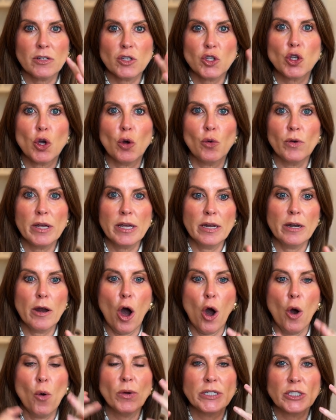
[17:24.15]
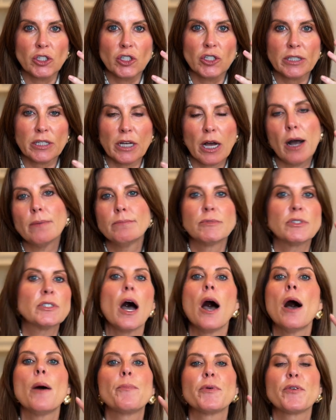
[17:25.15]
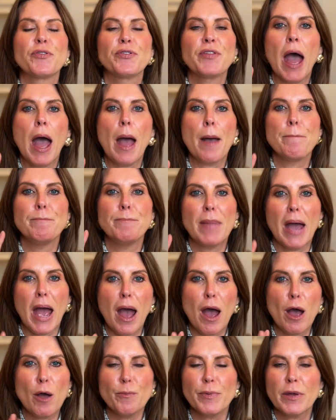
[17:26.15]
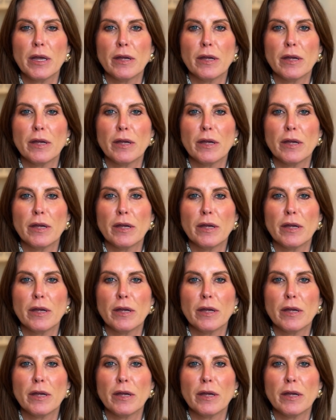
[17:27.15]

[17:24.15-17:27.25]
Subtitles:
So it always just comes up with that map.